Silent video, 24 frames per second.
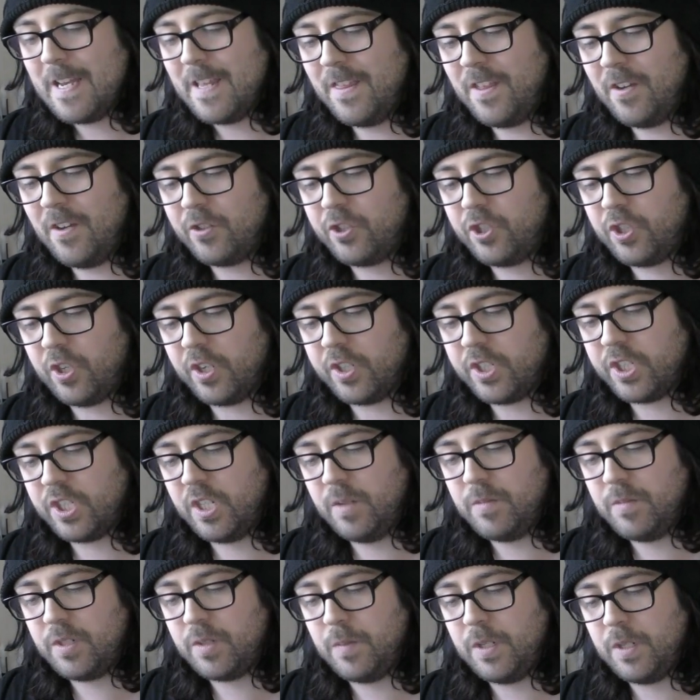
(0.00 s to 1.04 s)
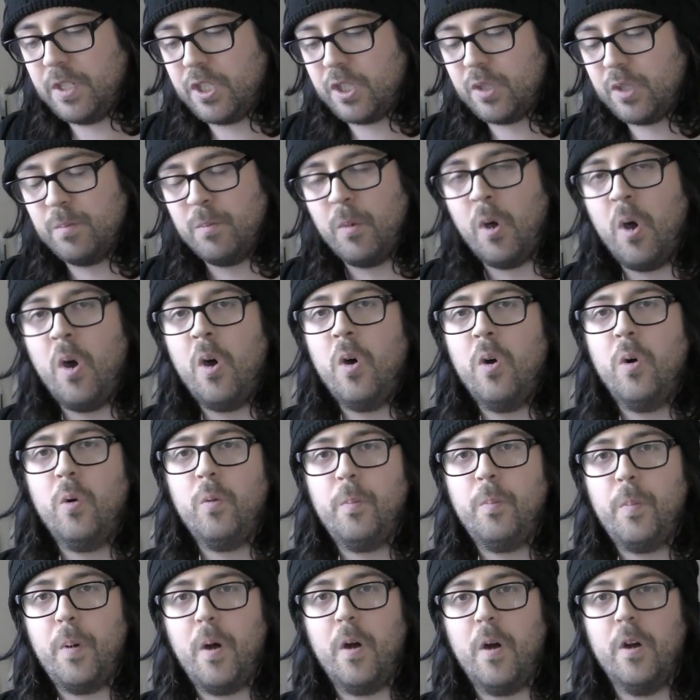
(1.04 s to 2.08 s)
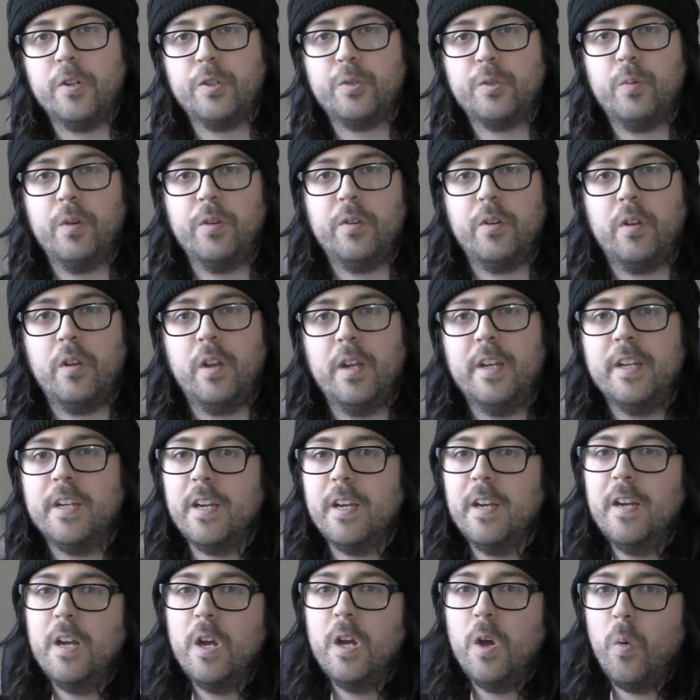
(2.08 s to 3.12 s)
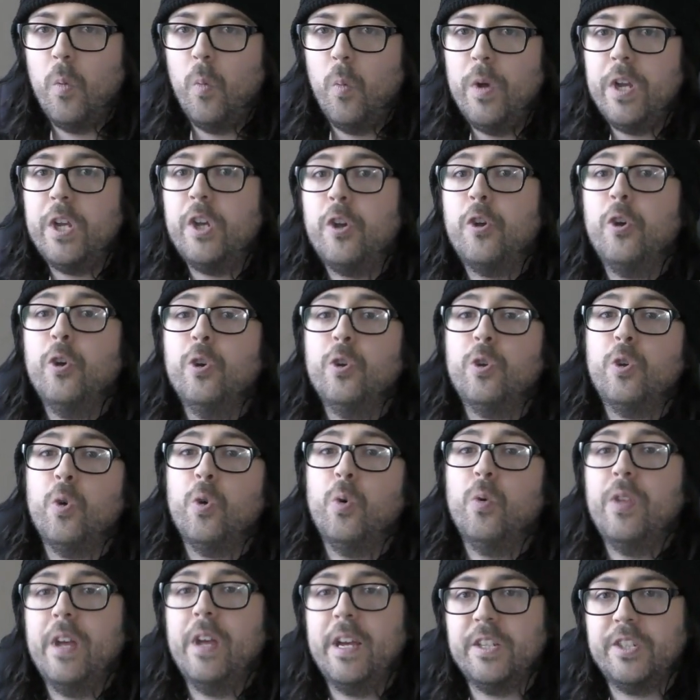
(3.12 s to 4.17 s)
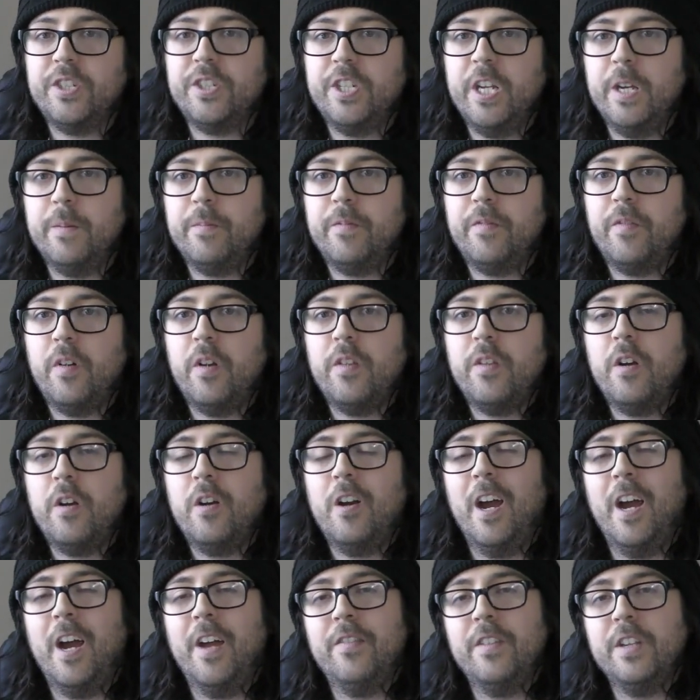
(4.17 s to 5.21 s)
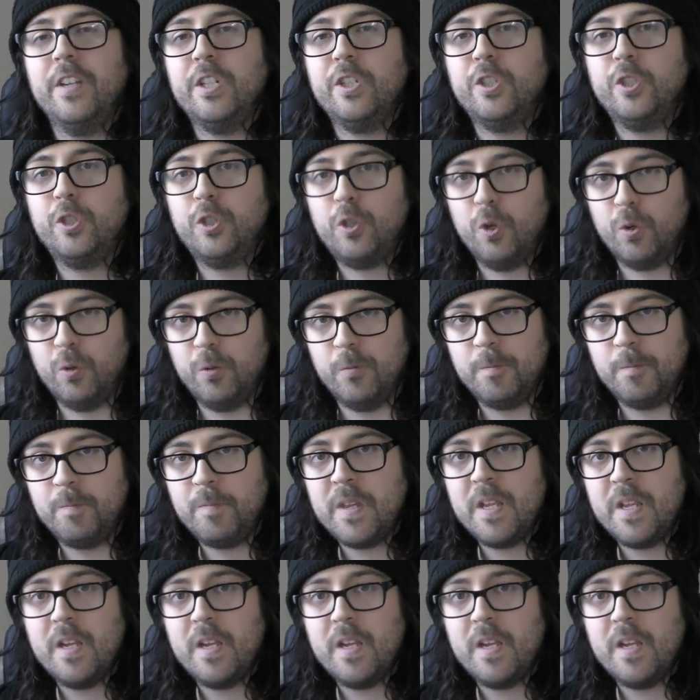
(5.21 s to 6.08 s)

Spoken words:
There just seems to be small parts where they're like, we could go that step further, and they don't.